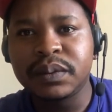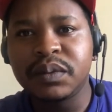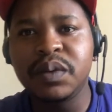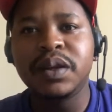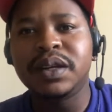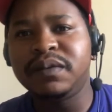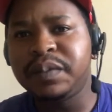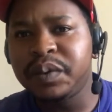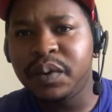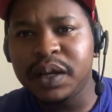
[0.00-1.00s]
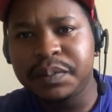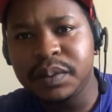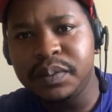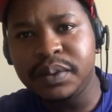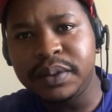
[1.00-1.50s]
We will never be white
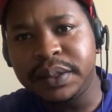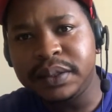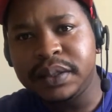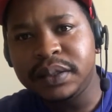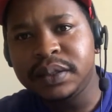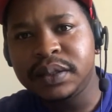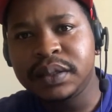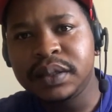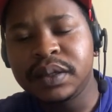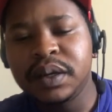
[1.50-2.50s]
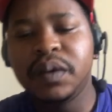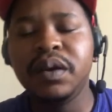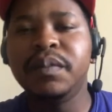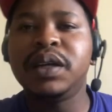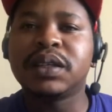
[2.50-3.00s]
people.
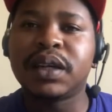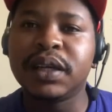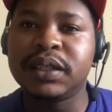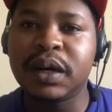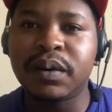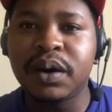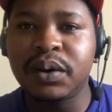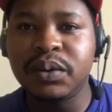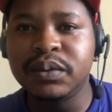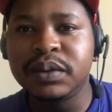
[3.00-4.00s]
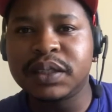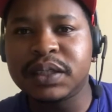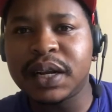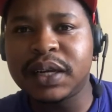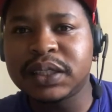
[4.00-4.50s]
We must create our own
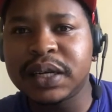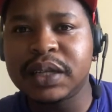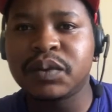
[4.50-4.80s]
structures.